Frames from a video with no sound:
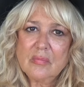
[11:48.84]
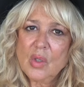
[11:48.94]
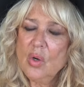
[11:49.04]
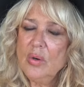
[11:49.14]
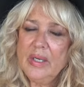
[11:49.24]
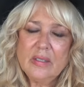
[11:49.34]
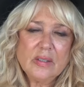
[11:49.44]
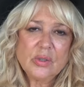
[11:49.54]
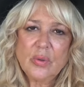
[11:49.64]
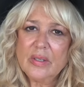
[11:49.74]
Go ahead and
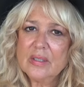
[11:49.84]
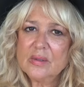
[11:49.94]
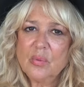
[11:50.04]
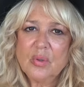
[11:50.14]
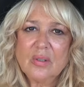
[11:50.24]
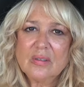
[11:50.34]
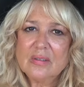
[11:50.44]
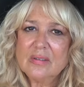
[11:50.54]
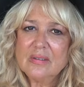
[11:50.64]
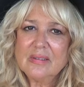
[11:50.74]
enjoy this world.
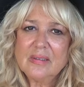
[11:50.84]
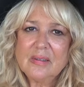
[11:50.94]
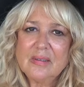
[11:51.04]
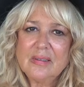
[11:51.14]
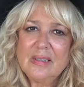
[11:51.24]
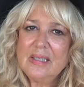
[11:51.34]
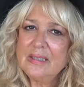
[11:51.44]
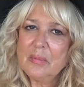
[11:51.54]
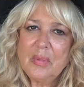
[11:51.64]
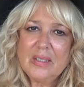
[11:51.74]

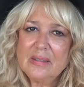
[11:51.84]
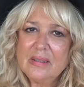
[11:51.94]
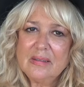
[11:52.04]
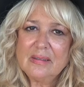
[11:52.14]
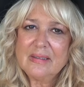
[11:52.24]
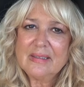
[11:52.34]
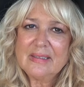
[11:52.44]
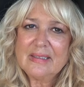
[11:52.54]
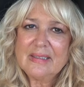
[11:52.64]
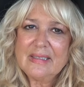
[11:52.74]
It's amazing.
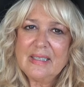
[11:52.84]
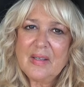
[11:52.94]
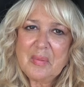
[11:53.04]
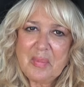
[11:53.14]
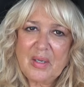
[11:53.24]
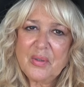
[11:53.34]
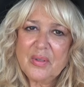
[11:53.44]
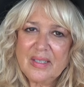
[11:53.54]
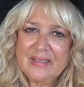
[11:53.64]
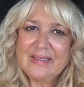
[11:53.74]
The
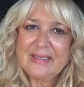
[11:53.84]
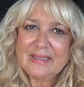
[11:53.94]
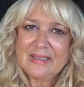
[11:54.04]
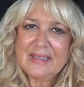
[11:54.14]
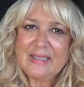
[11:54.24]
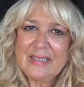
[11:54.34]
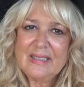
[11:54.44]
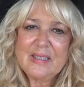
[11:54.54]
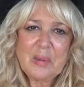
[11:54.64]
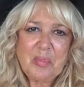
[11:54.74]
Matrix
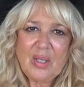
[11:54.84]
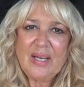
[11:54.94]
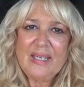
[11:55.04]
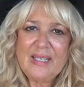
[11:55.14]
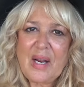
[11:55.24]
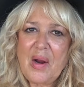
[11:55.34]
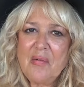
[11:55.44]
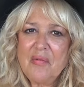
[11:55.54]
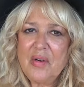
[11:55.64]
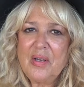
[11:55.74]
is supplying
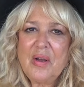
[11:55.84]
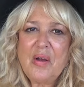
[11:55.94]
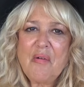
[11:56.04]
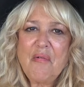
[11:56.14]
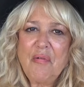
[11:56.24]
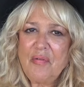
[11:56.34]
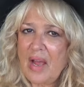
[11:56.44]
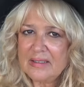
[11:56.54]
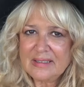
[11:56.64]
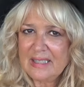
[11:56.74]
every
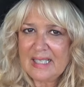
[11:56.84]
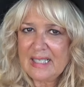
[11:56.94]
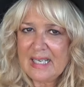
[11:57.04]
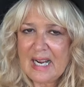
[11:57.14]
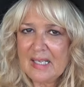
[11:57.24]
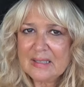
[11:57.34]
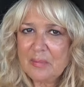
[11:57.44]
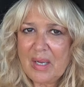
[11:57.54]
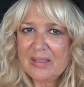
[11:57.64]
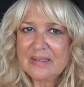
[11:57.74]
fascinating
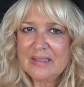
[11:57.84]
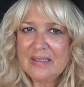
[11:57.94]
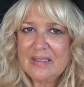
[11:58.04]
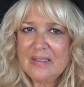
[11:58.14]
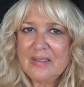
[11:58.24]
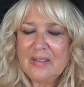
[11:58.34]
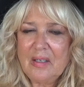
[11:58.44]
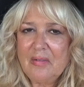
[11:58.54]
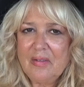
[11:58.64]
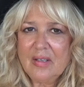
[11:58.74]
aspect
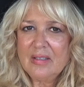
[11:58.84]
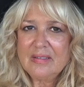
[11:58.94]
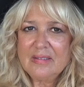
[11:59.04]
of the